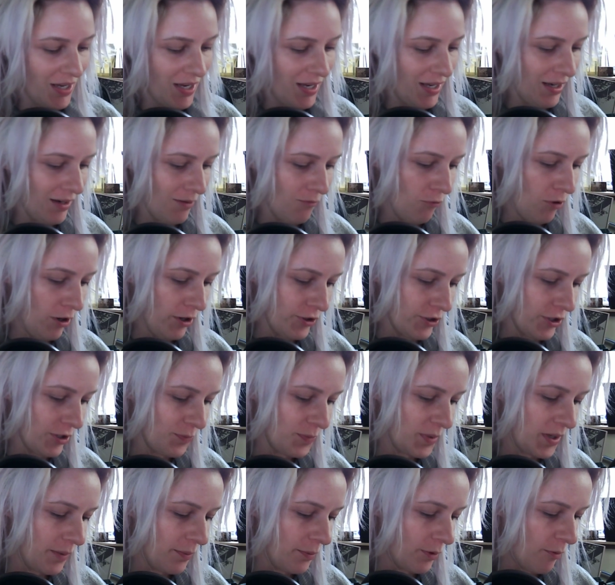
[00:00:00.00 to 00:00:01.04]
and watching
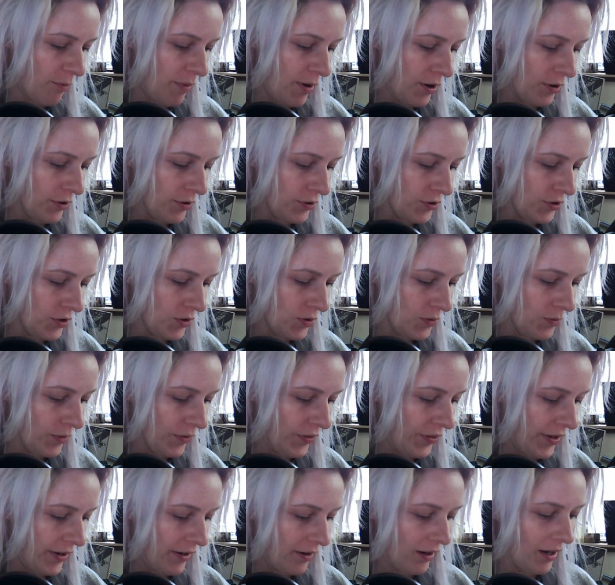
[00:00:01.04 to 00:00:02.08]
people post what
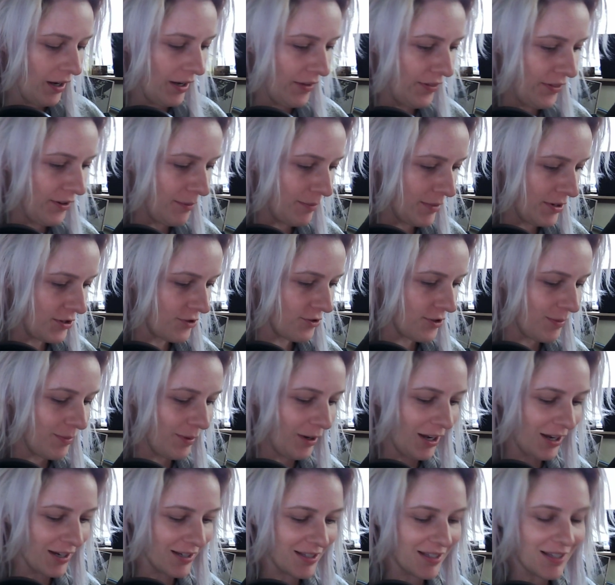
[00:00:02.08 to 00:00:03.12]
they got in their mystery
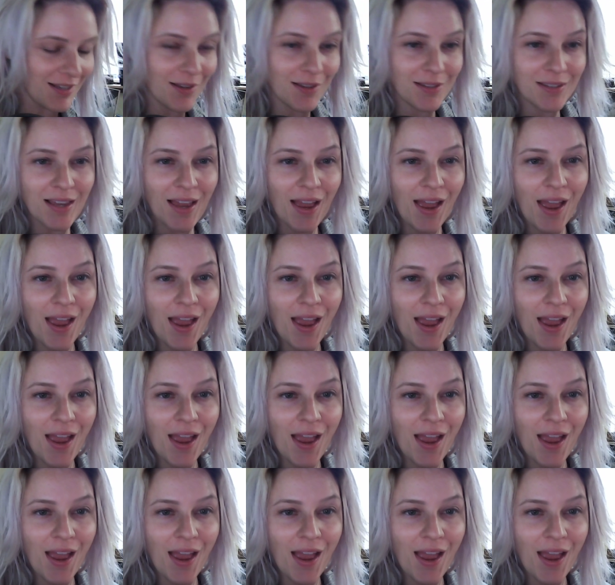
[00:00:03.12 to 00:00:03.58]
boxes.